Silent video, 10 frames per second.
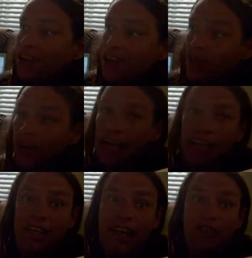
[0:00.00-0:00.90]
know
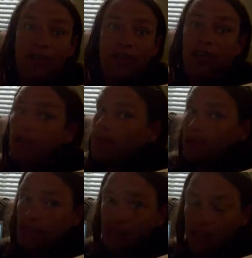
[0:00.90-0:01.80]
I have no
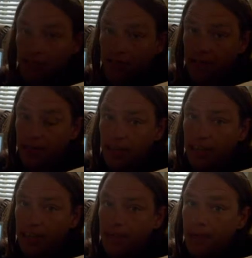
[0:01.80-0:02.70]
appearance of female
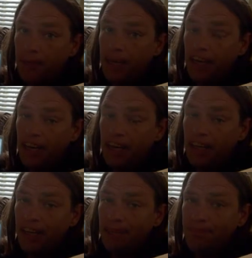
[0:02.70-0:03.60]
at the moment.
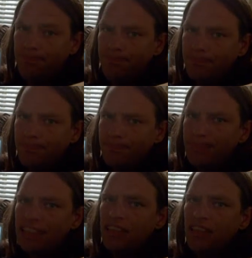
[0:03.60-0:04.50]
Um,
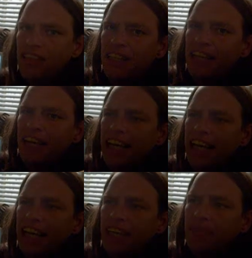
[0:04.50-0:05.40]
I
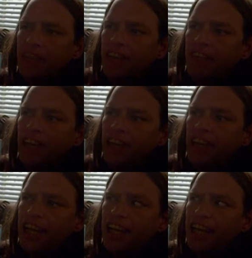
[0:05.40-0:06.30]
am living
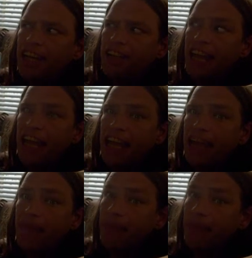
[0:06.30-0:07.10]
as a